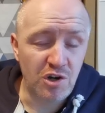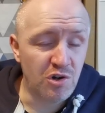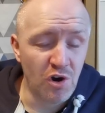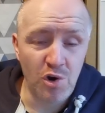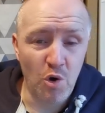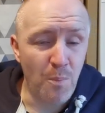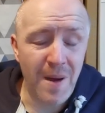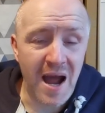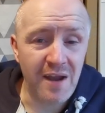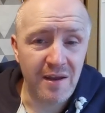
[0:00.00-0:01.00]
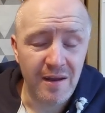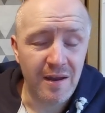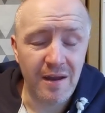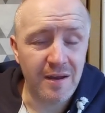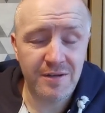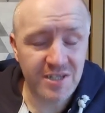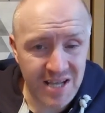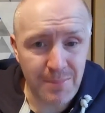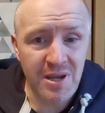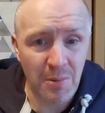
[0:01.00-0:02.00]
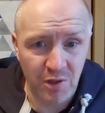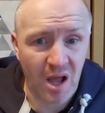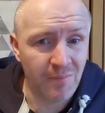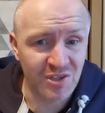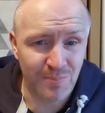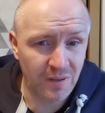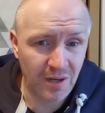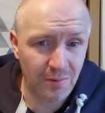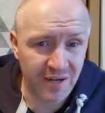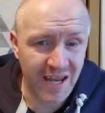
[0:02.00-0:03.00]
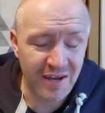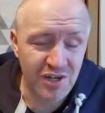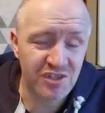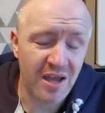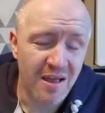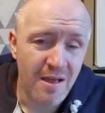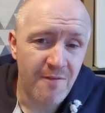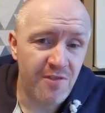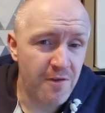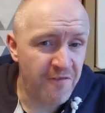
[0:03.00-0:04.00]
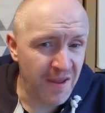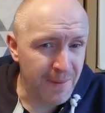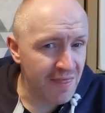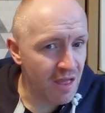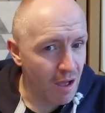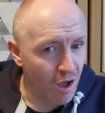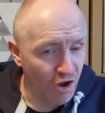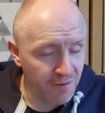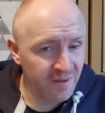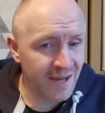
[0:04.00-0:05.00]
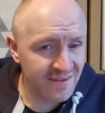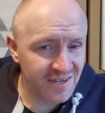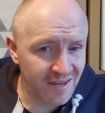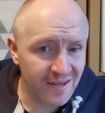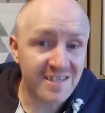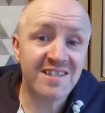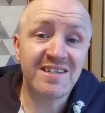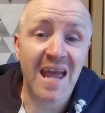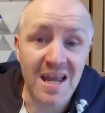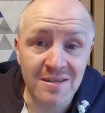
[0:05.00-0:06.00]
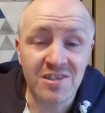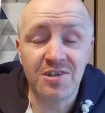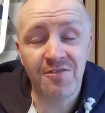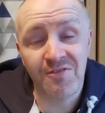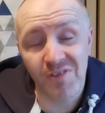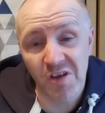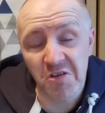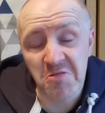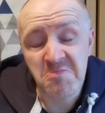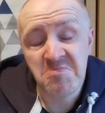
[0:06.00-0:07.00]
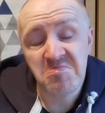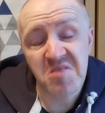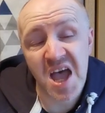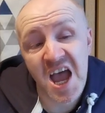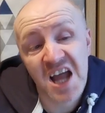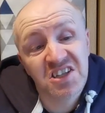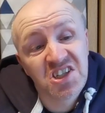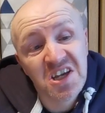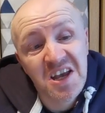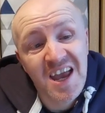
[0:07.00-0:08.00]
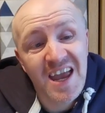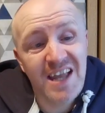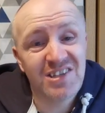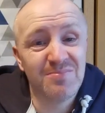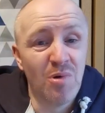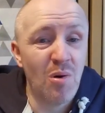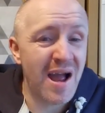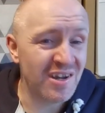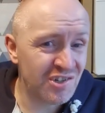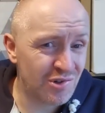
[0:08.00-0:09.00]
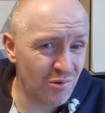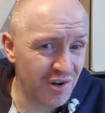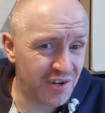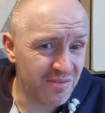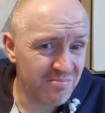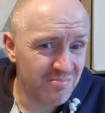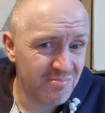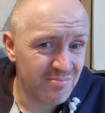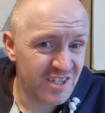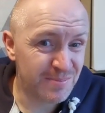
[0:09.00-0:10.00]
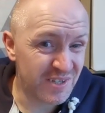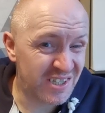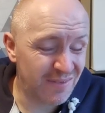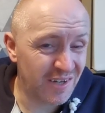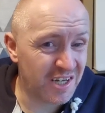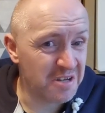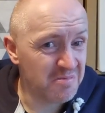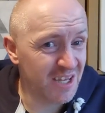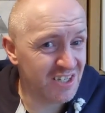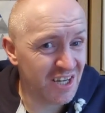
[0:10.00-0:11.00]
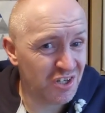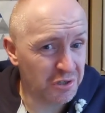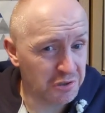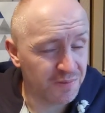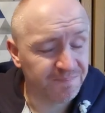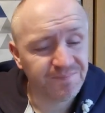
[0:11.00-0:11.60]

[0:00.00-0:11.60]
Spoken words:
good or bad, just let me know in the comments below, okay? Because the feedback that I'm getting tends to feel that it's more Android specific, these issues.